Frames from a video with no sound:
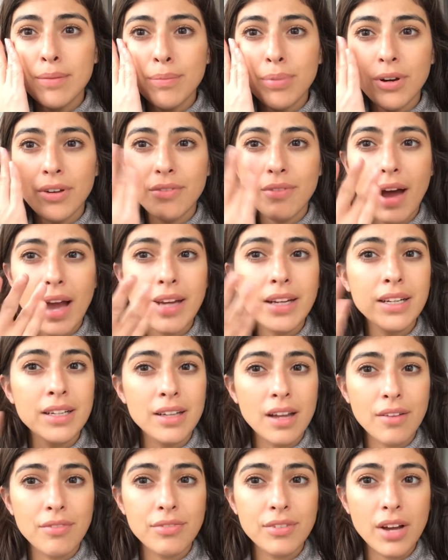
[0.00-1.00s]
provide
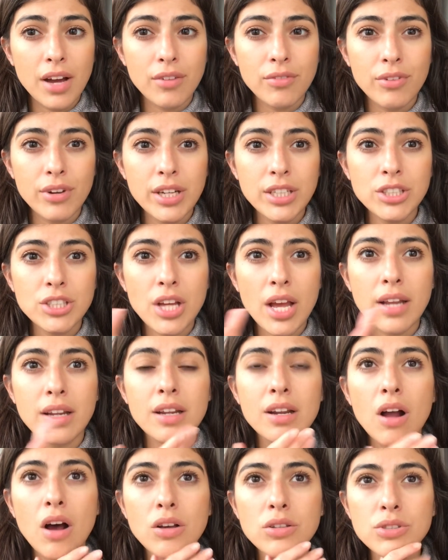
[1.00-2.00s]
enough coverage, and
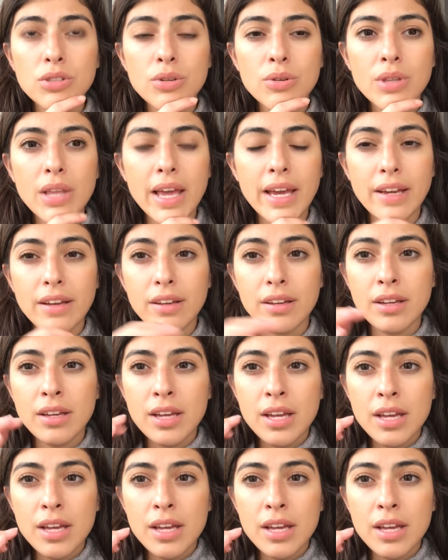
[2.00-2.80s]
it also, like,